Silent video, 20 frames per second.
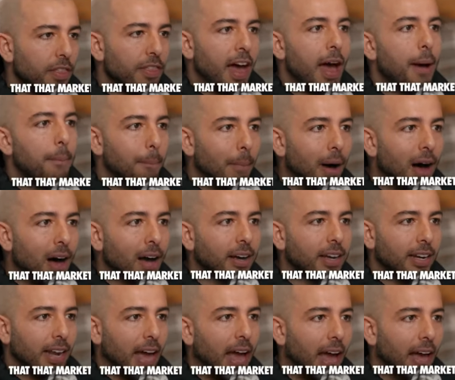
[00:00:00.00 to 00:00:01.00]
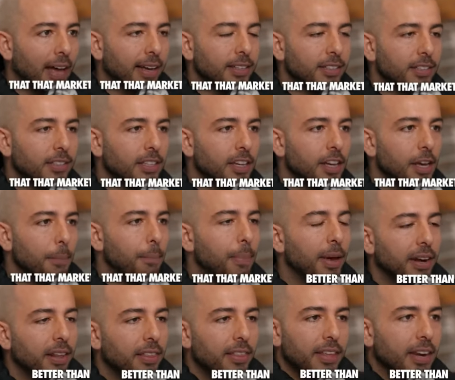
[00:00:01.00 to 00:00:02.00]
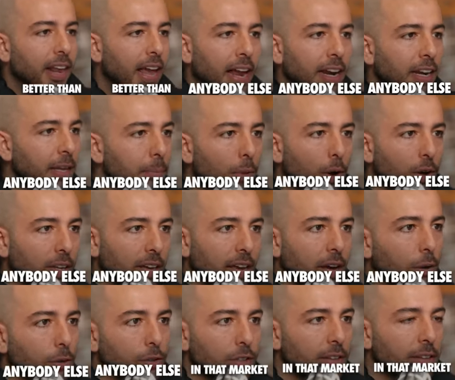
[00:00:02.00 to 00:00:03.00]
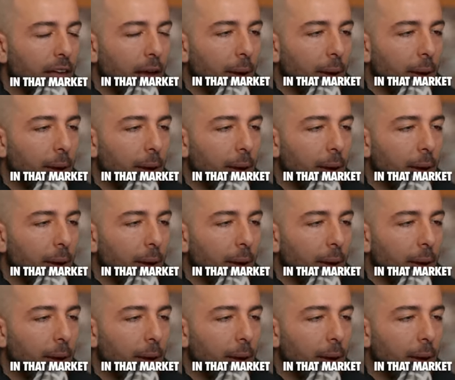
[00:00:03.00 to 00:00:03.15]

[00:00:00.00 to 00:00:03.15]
that market has better than anybody else in